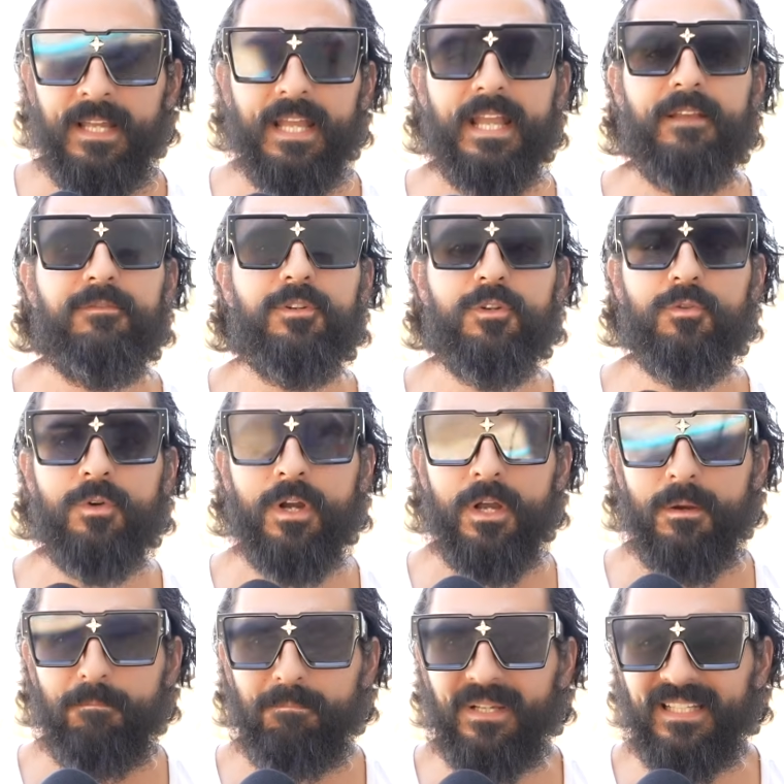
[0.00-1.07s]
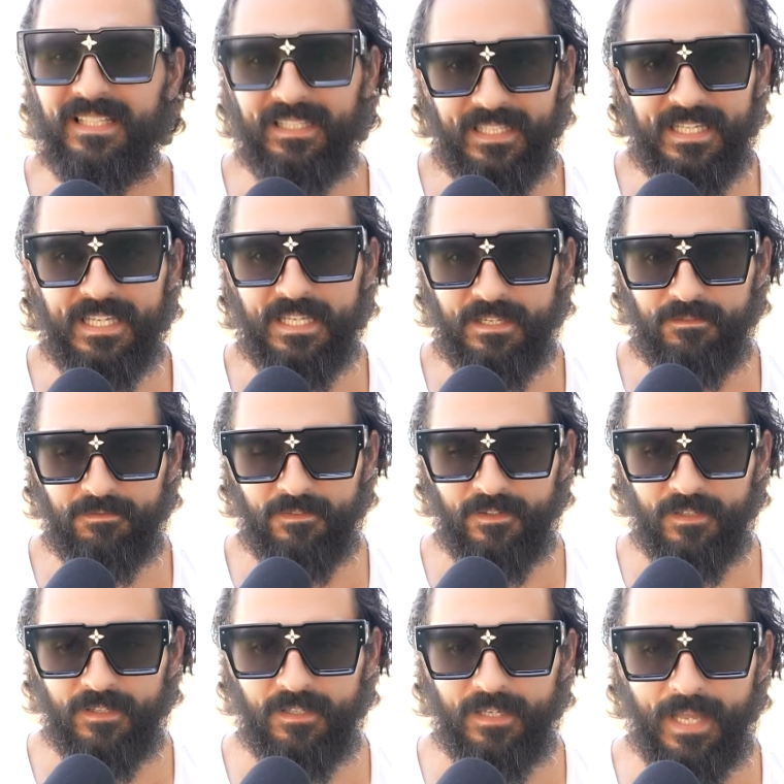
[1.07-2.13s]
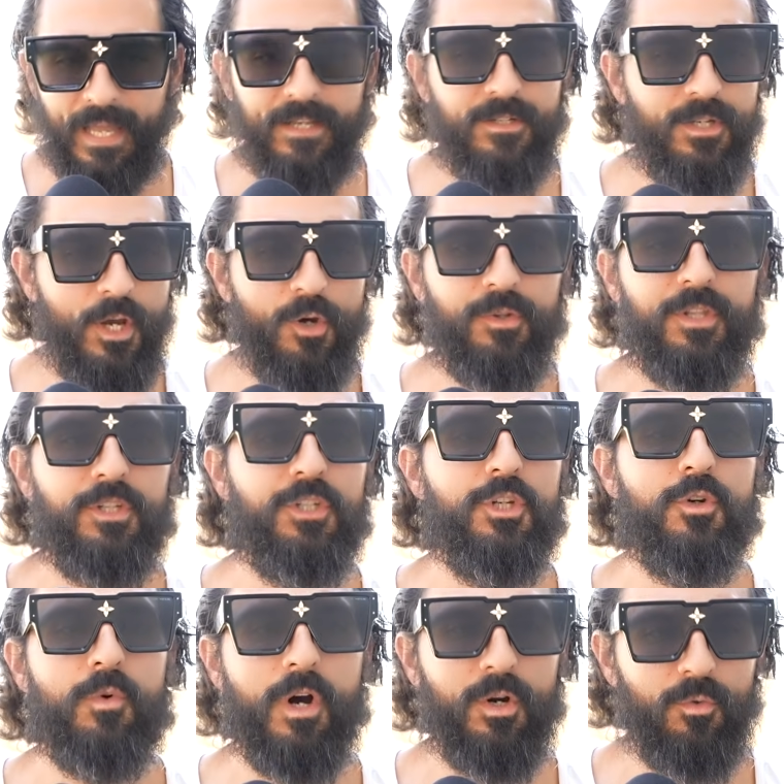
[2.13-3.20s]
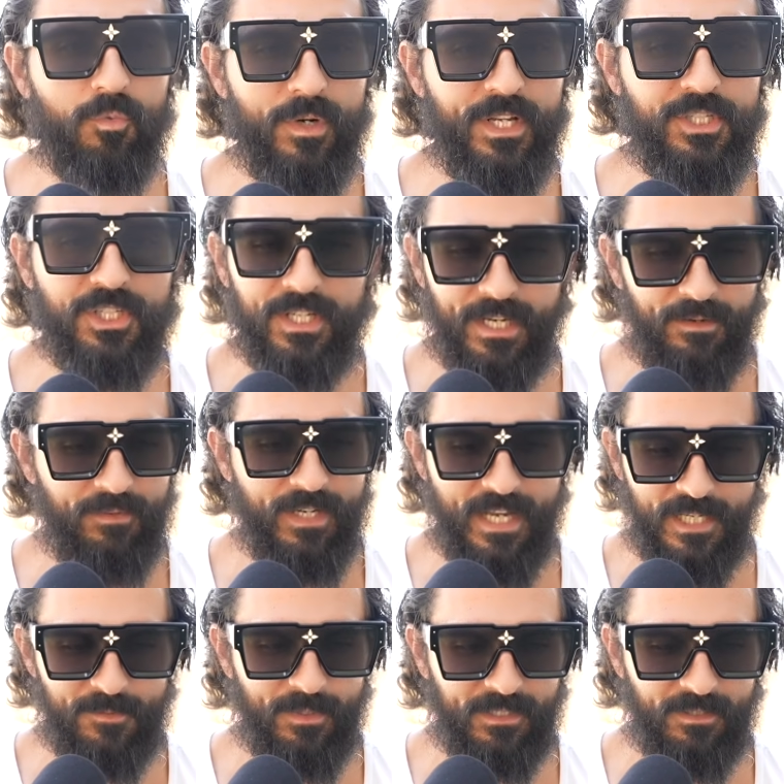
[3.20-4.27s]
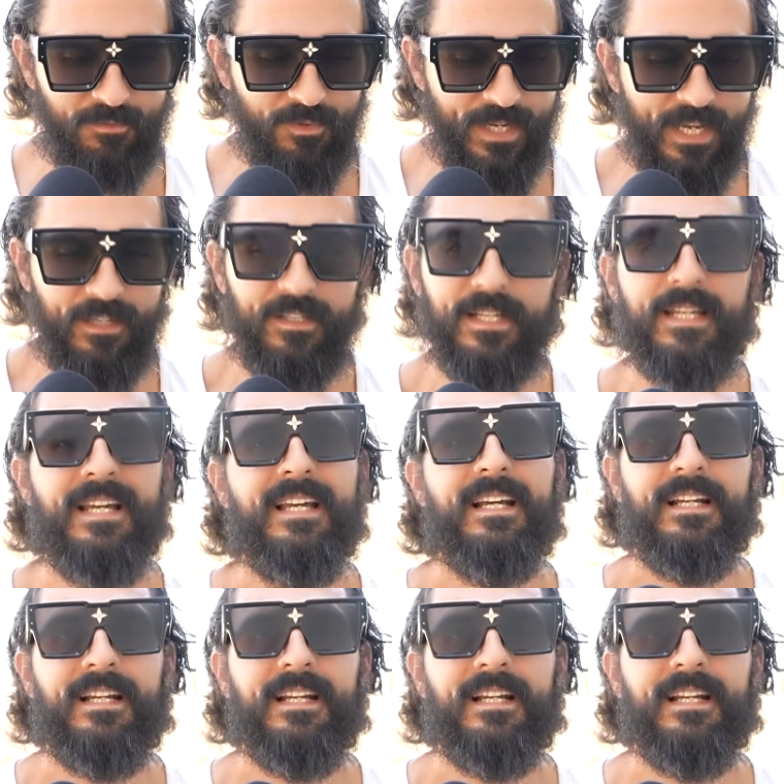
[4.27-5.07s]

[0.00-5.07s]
If you believe and know that you are rich in every aspect of reality,